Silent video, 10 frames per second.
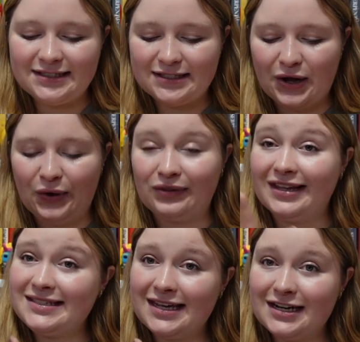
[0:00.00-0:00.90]
So
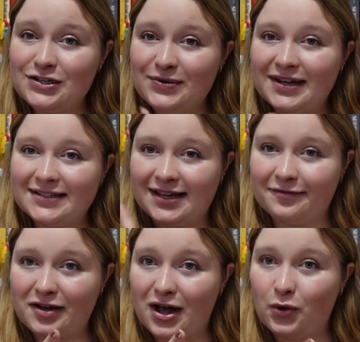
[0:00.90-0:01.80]
let's get into it because
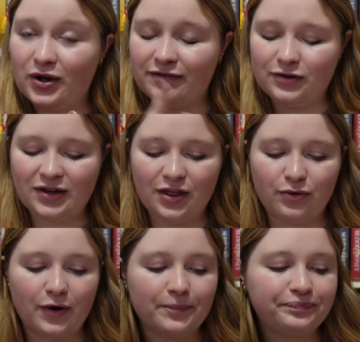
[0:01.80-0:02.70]
I've got quite a few to get
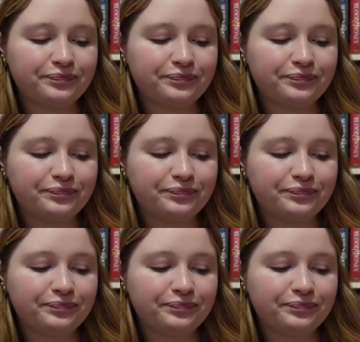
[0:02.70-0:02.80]
through.